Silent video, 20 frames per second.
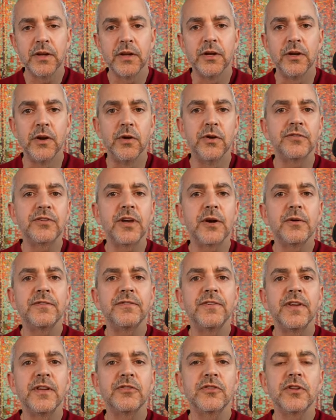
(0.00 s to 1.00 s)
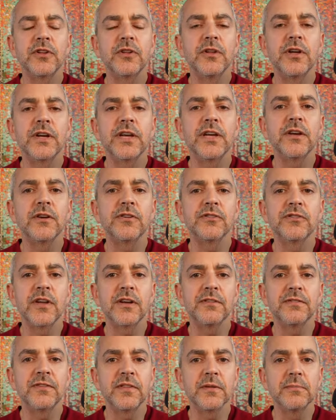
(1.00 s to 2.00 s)
Notice how it feels to look at
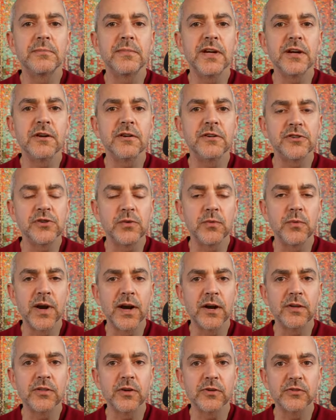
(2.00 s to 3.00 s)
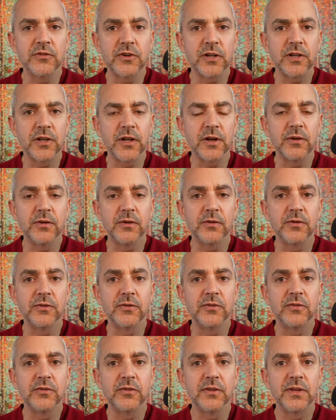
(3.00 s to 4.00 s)
yourself in the mirror as you wear those
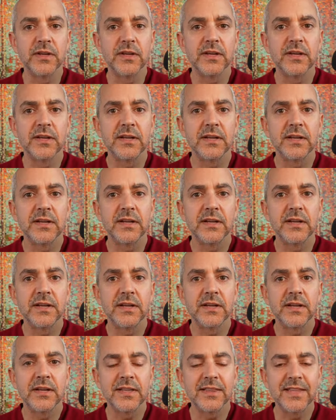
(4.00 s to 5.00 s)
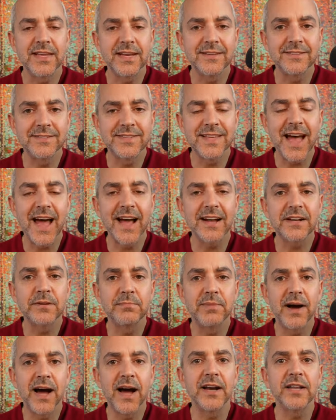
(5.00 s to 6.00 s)
clothes in the exact
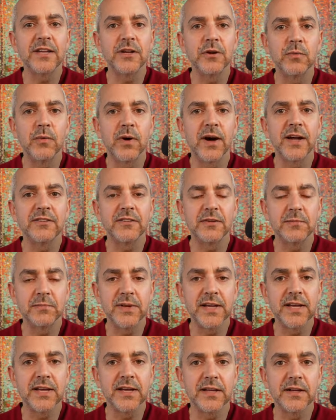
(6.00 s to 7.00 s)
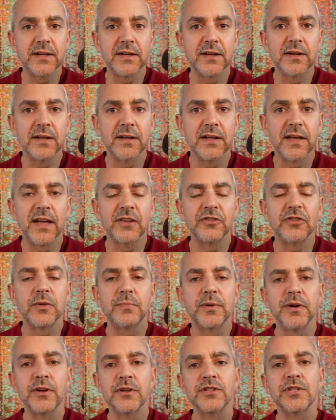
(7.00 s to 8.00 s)
body you want to be in, as the
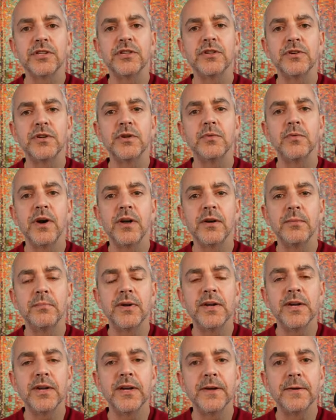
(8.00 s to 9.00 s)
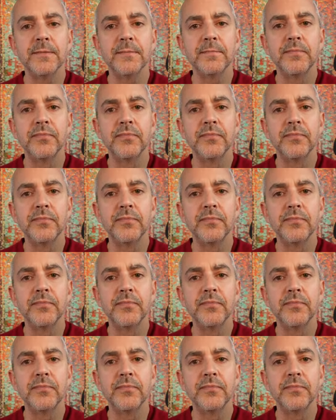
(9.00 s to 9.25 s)
person who you want to be.